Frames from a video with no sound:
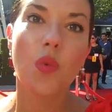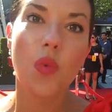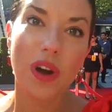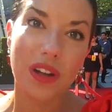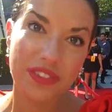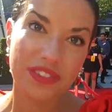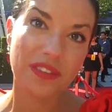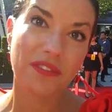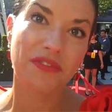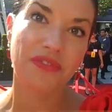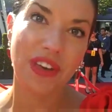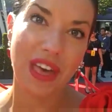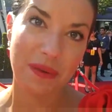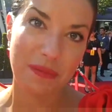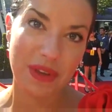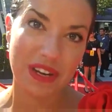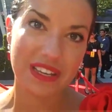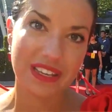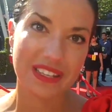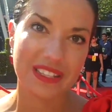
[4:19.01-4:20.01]
what the
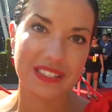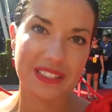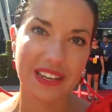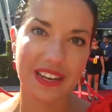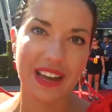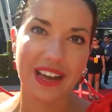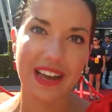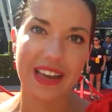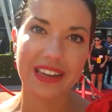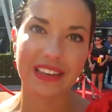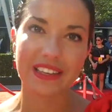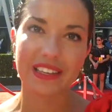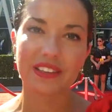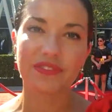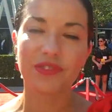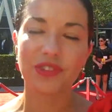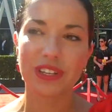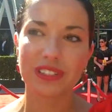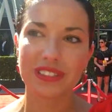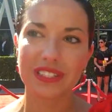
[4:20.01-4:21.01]
family is like,
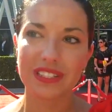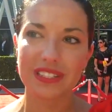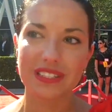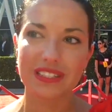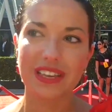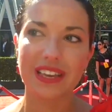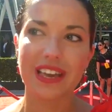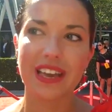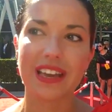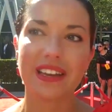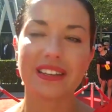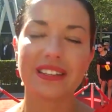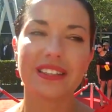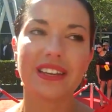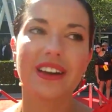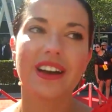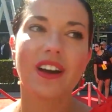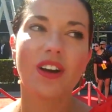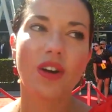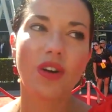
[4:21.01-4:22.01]
if you understand